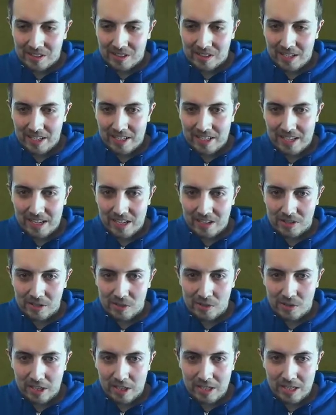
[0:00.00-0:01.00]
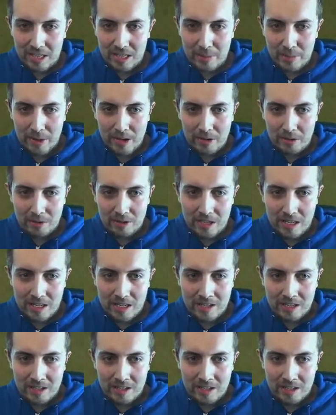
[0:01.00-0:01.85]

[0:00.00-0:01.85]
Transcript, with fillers: And guess who's going to take the penalty?